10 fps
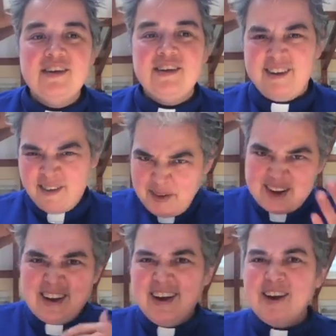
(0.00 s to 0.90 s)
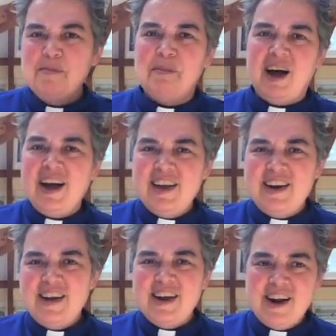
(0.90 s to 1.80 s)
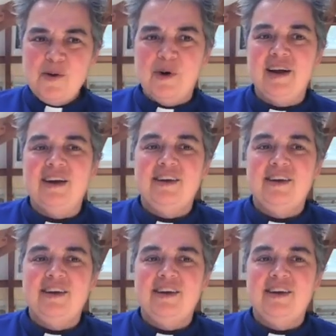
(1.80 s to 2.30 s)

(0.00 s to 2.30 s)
come on down and buy and eat anyway.